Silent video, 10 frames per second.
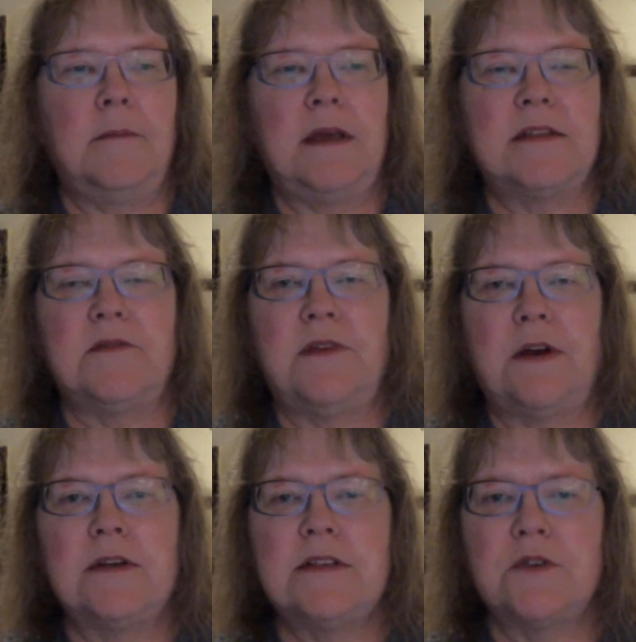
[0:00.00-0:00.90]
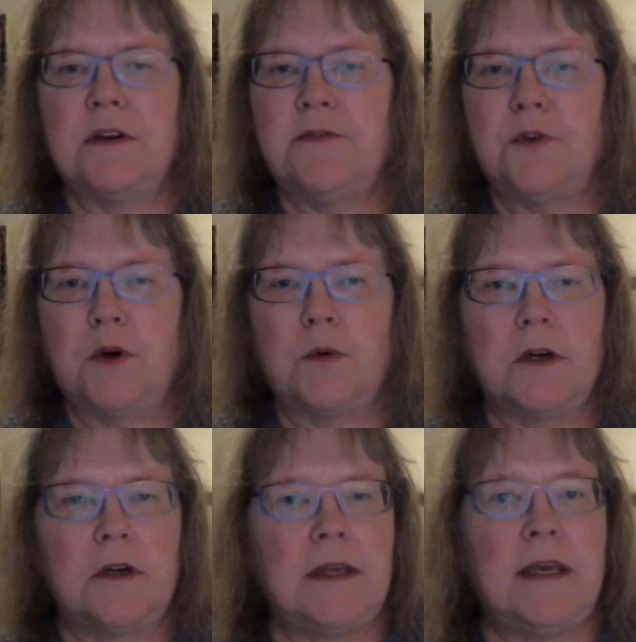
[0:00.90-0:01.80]
It's a very
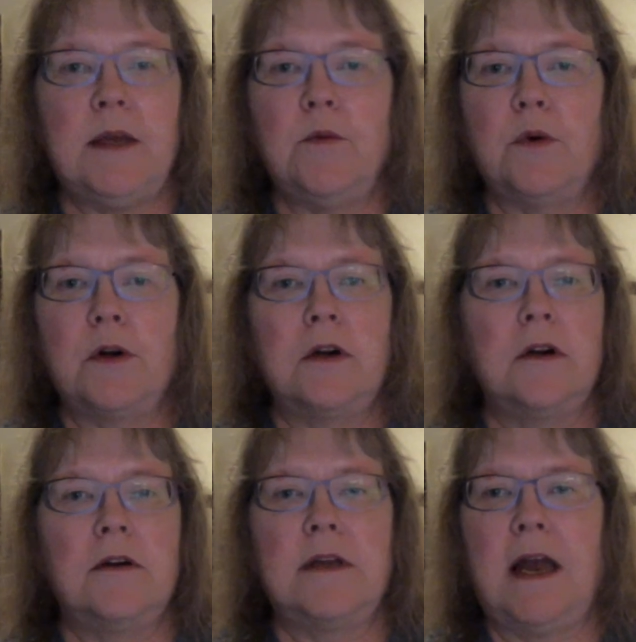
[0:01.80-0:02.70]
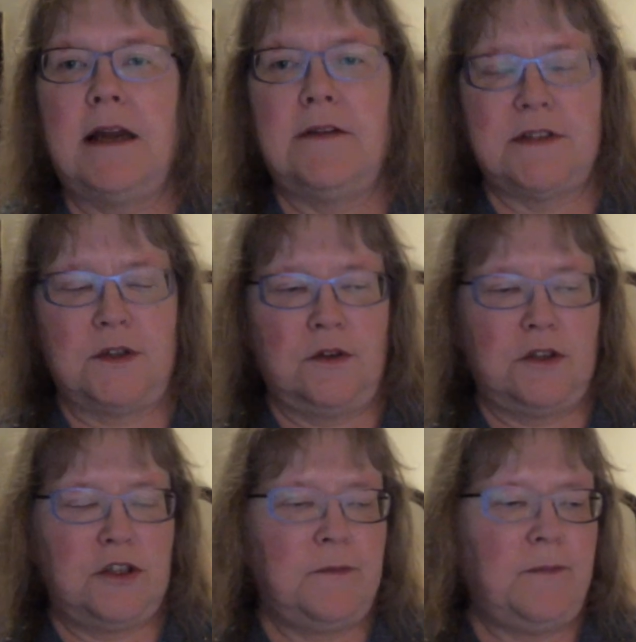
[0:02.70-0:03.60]
straightforward keyword kind of
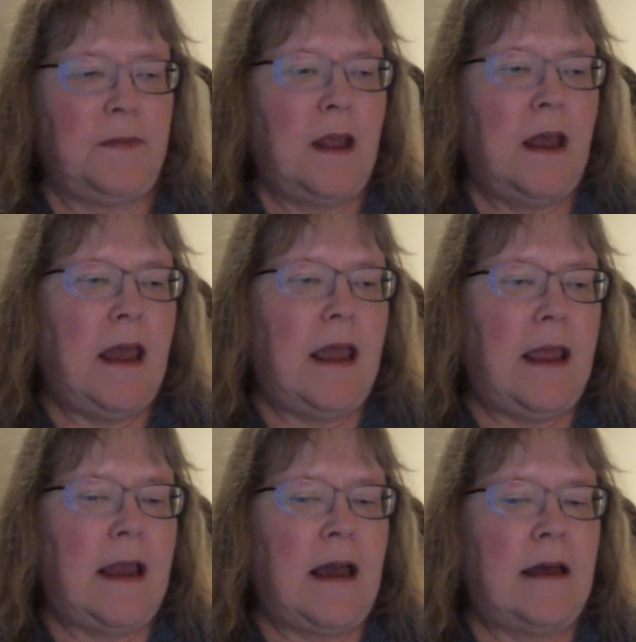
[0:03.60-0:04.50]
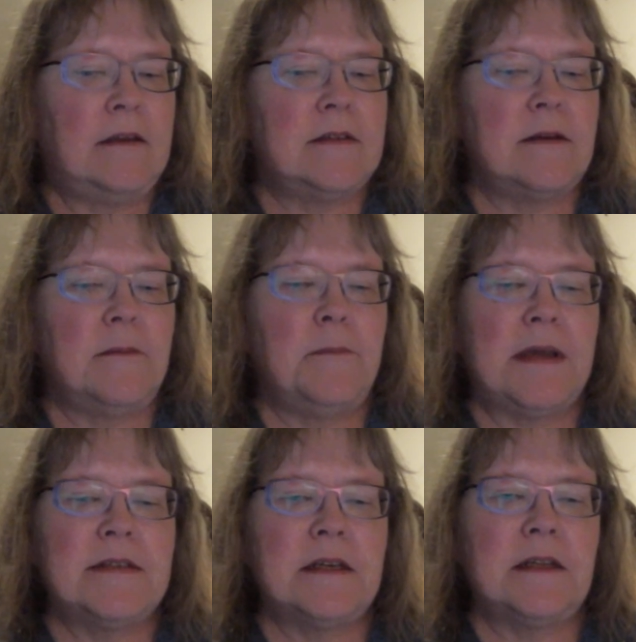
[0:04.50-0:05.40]
search. And
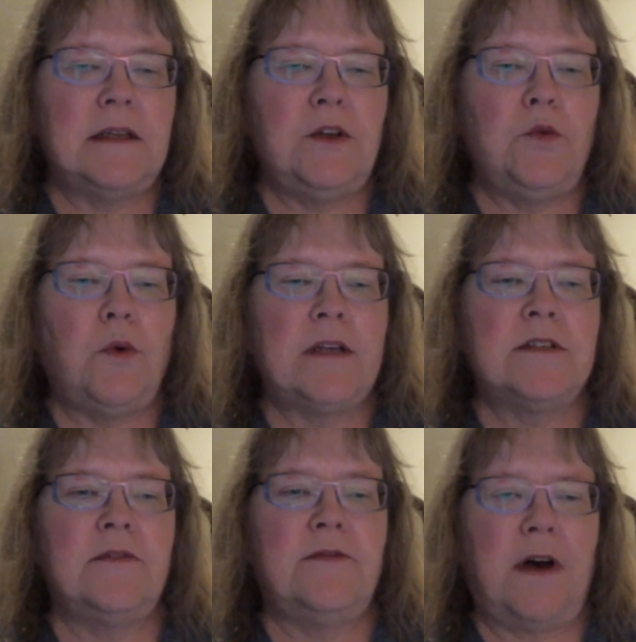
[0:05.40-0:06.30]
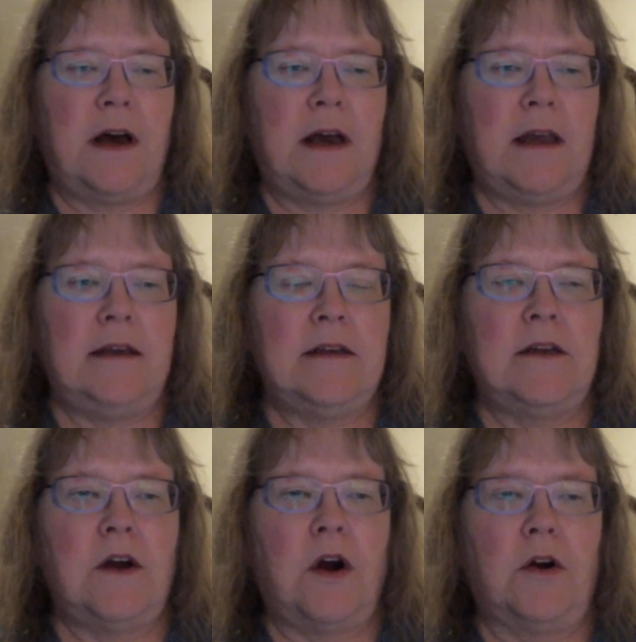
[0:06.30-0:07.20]
basically, you want to find
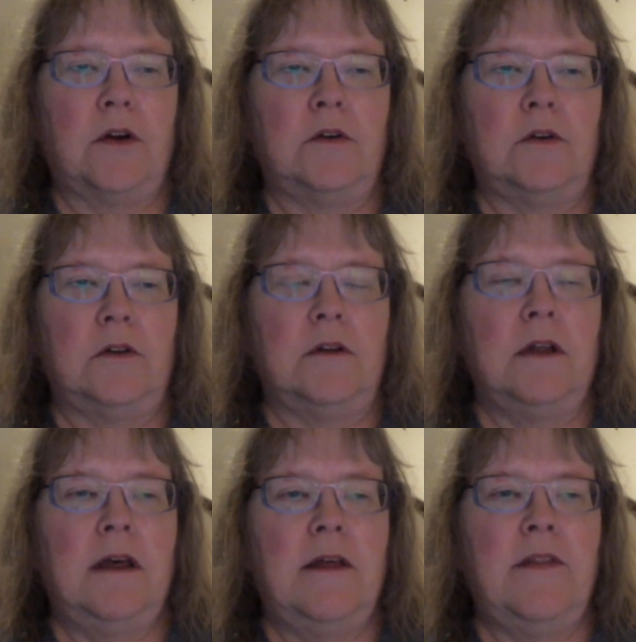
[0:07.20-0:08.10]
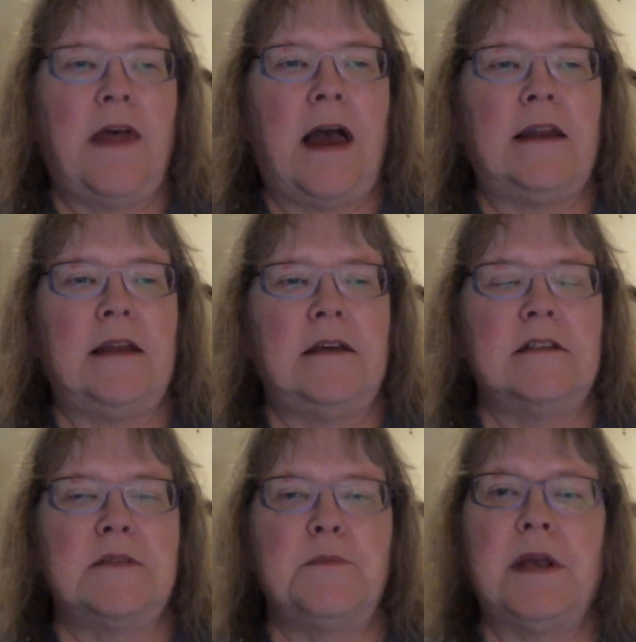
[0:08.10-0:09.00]
an article that
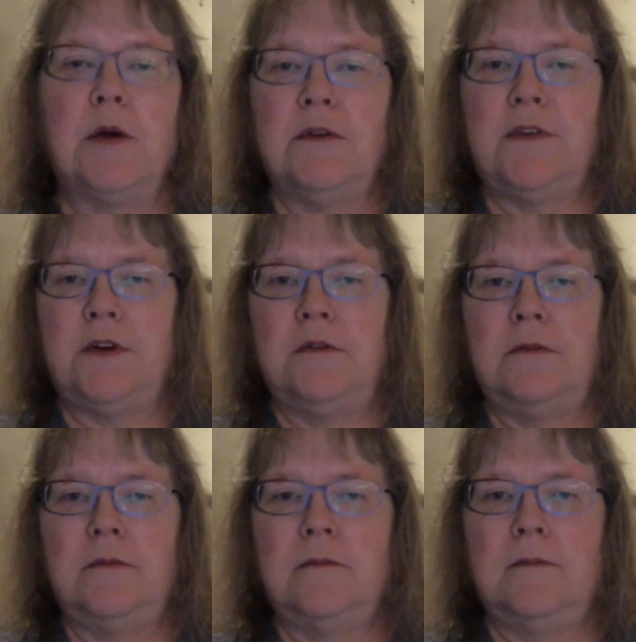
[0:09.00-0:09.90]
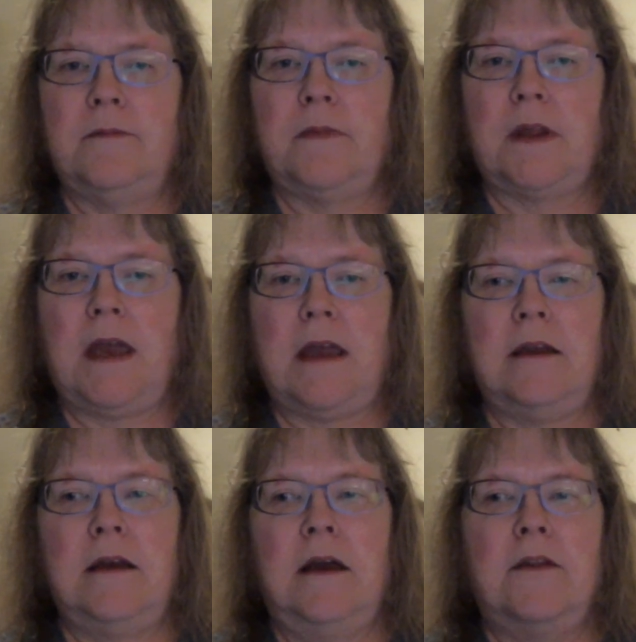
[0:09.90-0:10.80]
is peer reviewed.
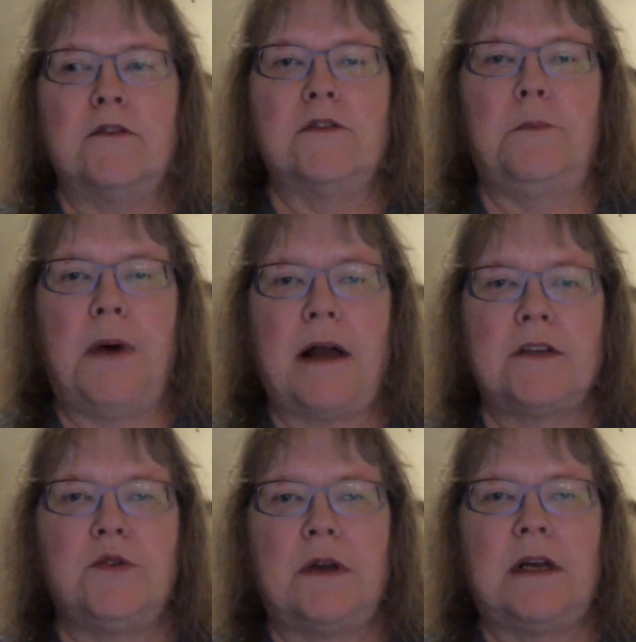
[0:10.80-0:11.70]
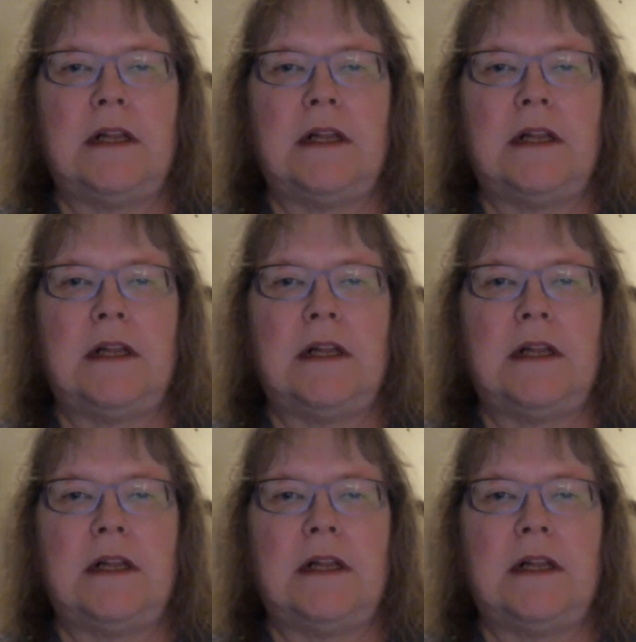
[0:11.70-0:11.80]
Okay, there's a little box you can